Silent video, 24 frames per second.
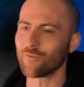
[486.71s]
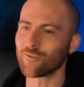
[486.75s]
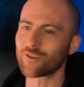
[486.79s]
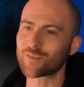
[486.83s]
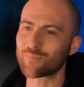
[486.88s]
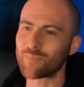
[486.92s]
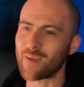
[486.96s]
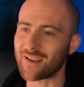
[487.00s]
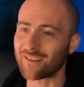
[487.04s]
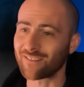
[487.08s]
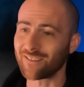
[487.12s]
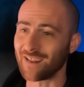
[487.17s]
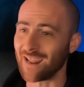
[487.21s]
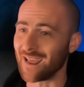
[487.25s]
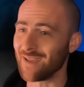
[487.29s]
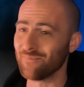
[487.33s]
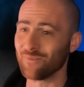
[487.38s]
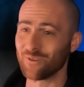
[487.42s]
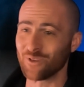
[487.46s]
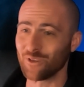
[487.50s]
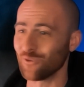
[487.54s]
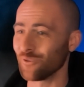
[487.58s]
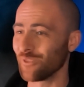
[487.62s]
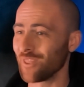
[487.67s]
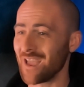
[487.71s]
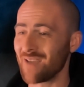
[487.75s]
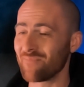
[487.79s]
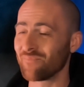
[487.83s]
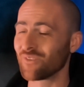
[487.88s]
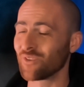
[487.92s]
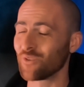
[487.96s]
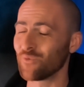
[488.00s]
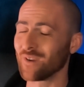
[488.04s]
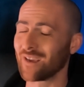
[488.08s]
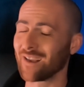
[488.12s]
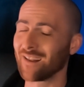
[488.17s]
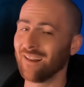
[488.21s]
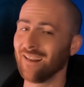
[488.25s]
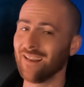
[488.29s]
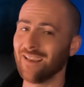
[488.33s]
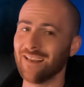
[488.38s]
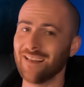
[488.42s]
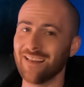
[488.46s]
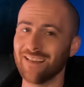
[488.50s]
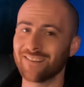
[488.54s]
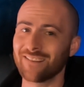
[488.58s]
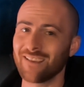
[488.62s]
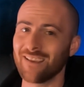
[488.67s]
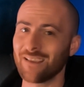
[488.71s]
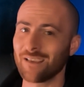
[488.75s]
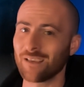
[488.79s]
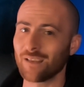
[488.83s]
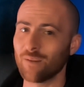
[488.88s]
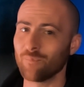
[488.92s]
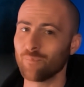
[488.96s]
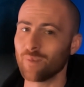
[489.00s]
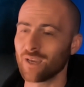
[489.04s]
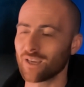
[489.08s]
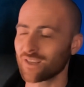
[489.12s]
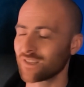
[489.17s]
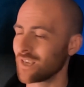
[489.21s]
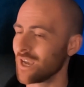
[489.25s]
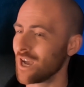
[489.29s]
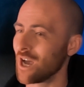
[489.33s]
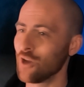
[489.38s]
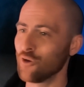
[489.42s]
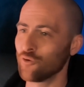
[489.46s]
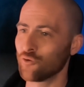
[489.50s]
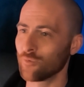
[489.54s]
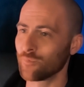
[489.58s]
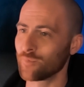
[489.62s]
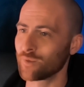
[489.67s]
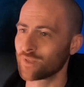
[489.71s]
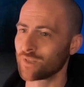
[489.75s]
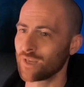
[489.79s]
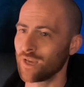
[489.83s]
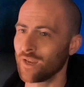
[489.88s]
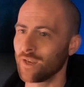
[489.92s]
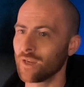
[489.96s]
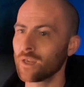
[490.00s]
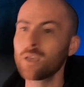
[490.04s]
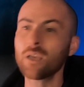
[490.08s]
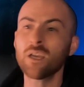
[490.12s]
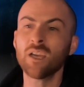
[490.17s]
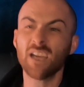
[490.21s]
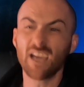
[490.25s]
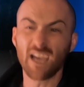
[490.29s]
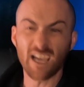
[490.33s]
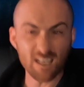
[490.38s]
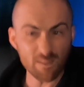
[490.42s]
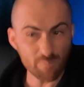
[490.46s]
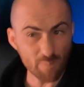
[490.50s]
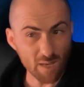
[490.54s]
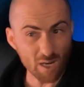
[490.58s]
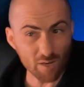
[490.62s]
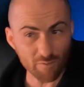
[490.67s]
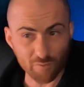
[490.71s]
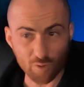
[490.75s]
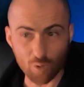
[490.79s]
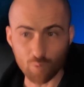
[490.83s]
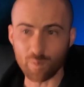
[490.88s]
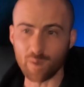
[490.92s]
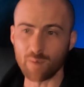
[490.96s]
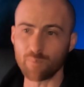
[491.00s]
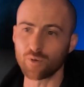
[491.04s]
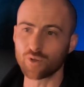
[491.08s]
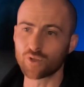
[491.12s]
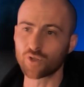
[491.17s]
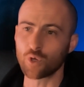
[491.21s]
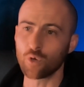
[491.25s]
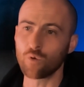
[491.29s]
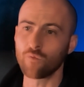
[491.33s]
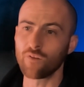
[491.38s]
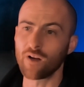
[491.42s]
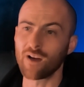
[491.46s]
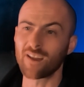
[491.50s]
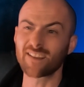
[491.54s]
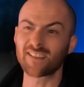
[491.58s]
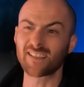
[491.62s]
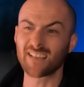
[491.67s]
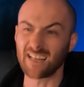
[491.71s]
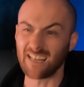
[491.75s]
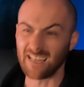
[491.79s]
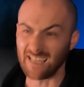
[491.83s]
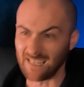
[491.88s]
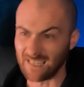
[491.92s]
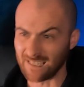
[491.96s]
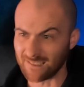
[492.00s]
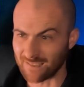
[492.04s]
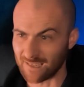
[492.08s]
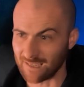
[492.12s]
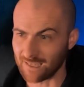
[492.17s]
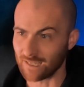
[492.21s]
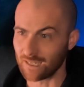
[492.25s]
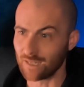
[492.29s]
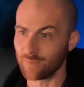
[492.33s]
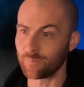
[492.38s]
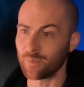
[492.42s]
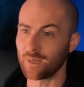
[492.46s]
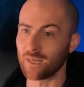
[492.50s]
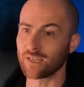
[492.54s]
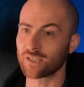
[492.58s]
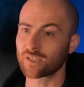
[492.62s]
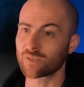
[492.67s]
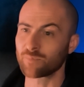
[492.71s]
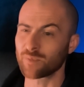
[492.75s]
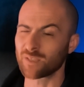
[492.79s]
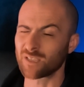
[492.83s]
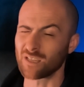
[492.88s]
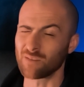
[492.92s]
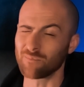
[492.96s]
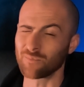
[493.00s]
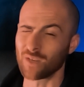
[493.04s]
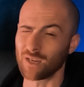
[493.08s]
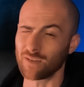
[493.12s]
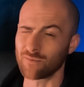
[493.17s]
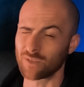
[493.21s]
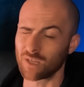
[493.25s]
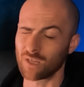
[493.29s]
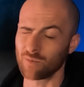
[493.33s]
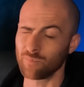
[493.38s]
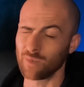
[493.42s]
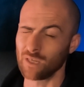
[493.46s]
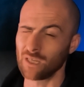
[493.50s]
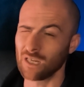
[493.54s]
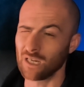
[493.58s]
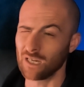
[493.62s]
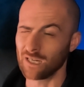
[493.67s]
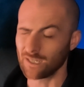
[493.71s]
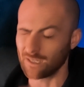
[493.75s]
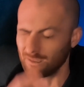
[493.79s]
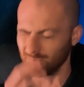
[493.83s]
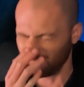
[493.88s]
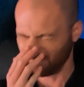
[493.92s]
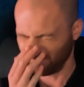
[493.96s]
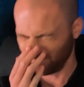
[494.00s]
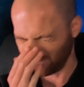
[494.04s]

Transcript: right, respect to them two. Them two are clearly taking the piss, 100%. There's been a few people so far that's clearly taken the piss, but sometimes can be like...